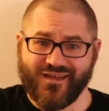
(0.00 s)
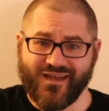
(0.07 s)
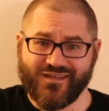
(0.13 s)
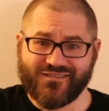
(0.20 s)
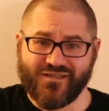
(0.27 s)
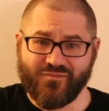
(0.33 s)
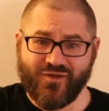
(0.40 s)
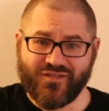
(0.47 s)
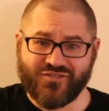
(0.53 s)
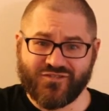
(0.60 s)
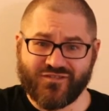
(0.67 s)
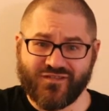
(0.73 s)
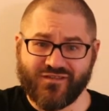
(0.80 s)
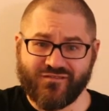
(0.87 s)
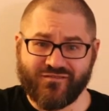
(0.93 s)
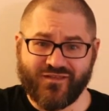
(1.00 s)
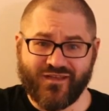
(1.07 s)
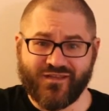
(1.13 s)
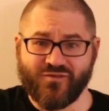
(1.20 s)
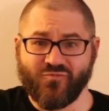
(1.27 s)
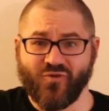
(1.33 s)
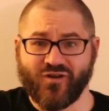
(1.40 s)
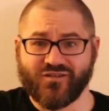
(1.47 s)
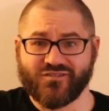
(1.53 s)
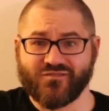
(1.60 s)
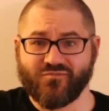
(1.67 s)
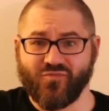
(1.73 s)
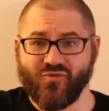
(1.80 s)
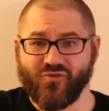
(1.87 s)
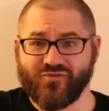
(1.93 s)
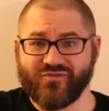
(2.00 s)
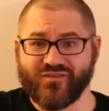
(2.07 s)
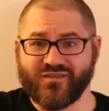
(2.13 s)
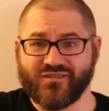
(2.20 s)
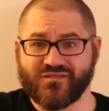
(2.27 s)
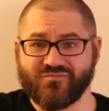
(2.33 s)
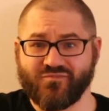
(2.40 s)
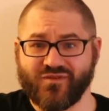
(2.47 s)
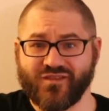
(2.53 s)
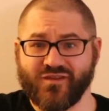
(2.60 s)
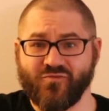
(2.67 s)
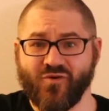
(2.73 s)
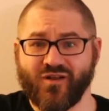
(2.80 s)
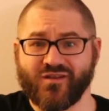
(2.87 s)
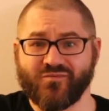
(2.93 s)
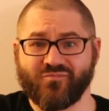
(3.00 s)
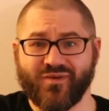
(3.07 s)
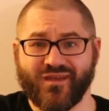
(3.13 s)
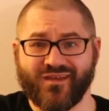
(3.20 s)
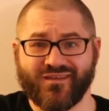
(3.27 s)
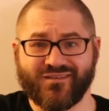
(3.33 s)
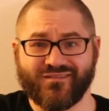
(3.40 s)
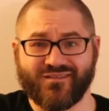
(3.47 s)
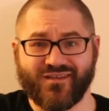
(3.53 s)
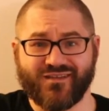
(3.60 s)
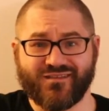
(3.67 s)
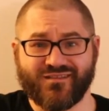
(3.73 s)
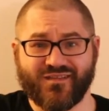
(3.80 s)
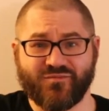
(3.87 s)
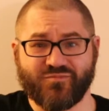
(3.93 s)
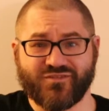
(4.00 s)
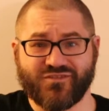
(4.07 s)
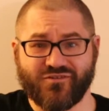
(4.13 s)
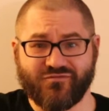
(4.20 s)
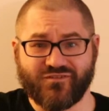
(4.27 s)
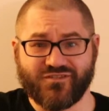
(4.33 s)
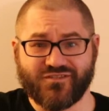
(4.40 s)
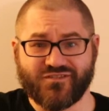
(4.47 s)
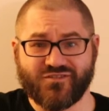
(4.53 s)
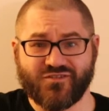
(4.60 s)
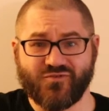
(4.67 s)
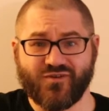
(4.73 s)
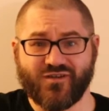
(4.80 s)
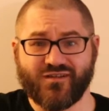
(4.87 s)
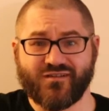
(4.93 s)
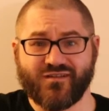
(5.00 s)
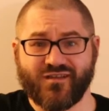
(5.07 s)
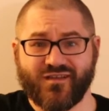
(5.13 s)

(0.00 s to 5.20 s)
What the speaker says: As I mentioned, they didn't want to support these, but they wanted to pay like lip service to it.